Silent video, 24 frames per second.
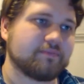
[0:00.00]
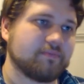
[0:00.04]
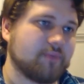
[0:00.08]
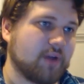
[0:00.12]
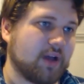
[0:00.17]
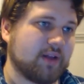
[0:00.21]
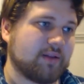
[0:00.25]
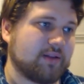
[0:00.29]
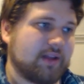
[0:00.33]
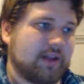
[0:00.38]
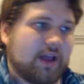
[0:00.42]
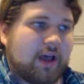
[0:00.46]

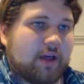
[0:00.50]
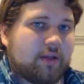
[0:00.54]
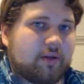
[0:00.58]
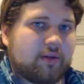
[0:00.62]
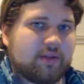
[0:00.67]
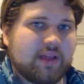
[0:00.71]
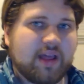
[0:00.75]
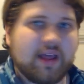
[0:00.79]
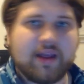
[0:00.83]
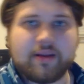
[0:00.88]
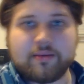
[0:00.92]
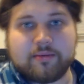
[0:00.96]
But other
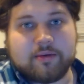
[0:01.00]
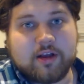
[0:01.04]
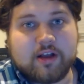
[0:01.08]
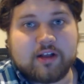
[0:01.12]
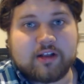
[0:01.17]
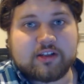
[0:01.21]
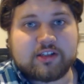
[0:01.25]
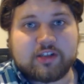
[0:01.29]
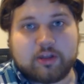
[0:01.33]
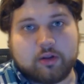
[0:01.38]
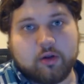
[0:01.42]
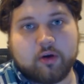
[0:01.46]
than that,
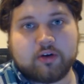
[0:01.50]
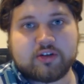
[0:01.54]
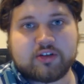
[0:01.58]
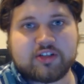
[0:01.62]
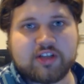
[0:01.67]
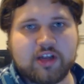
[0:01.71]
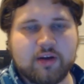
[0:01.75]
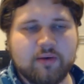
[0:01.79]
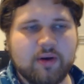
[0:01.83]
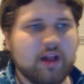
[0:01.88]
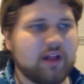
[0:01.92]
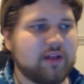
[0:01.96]
it's
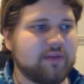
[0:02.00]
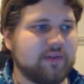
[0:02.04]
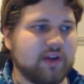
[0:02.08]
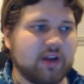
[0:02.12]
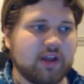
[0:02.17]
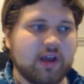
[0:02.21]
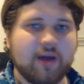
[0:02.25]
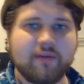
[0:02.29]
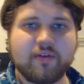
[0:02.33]
largely irrelevant.